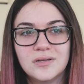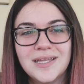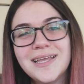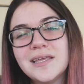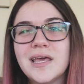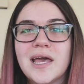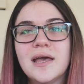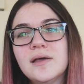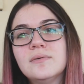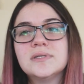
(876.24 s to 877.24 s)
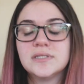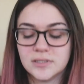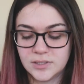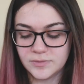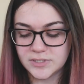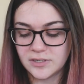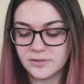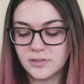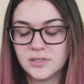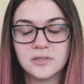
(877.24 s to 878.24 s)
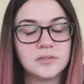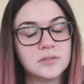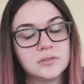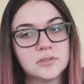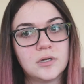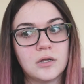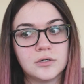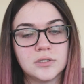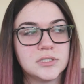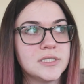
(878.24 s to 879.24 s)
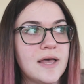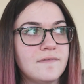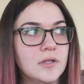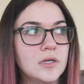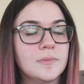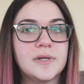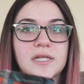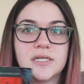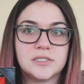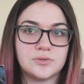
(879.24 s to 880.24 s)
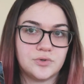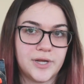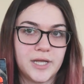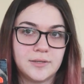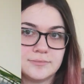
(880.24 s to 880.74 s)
Yeah, it wasn't on Gone Girls level, but it is great.